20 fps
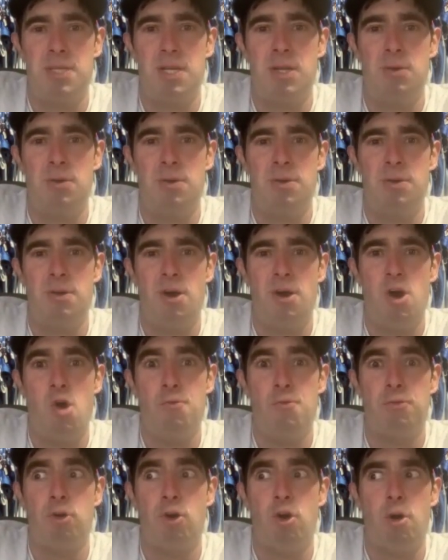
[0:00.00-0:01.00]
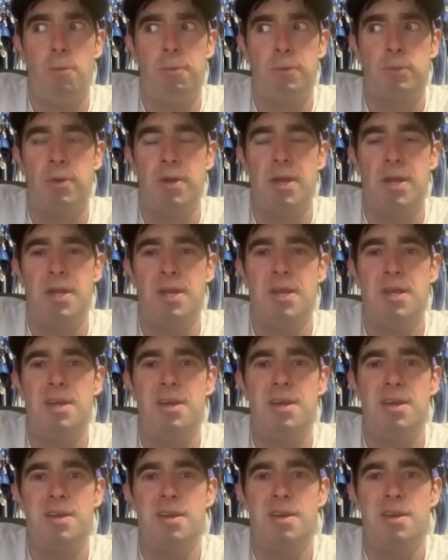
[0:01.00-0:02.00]
And overall, between
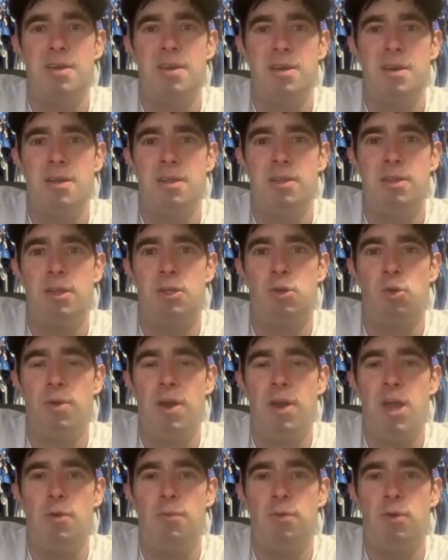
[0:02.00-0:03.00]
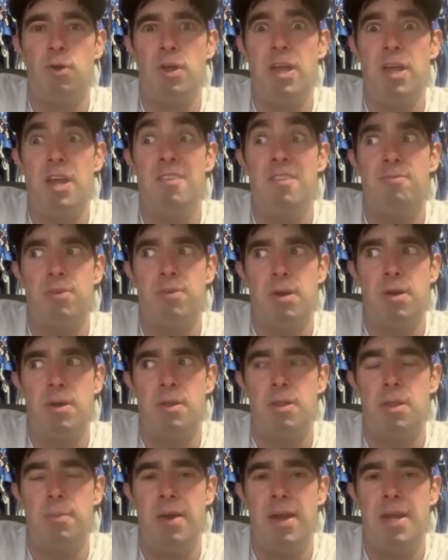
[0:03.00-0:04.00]
the tornado relief,
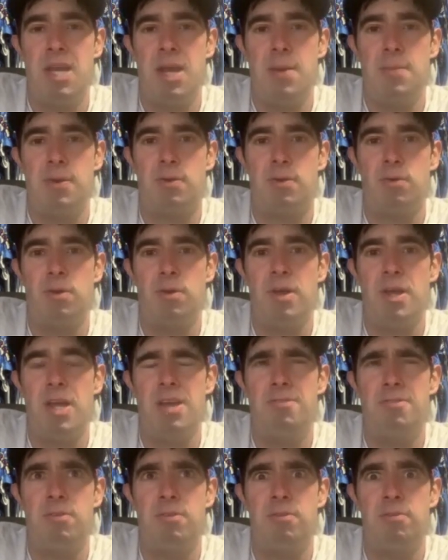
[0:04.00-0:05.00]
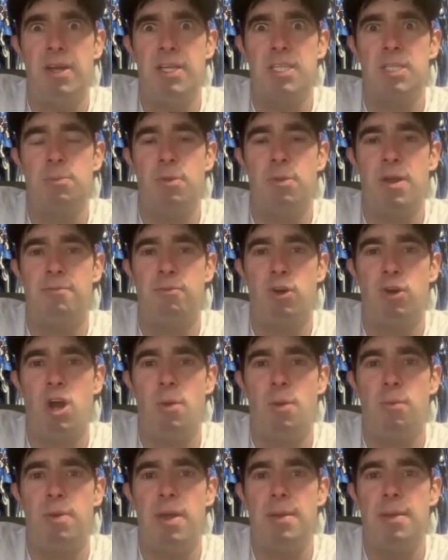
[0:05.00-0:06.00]
the pandemic relief, raising money for a
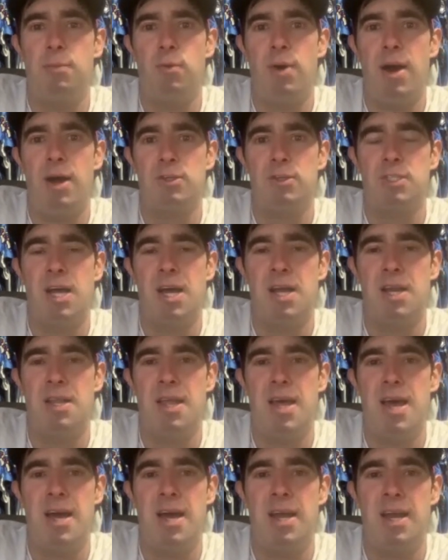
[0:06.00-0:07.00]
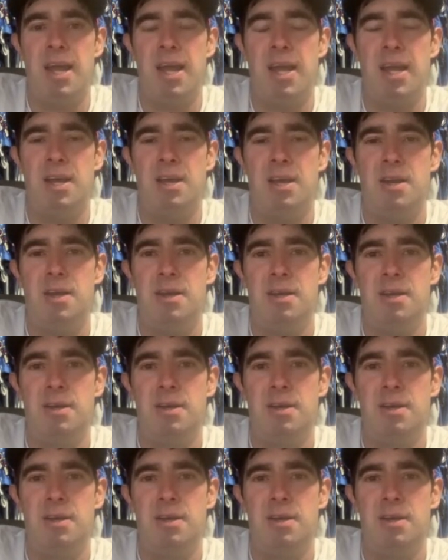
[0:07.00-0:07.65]
couple people outside of that, and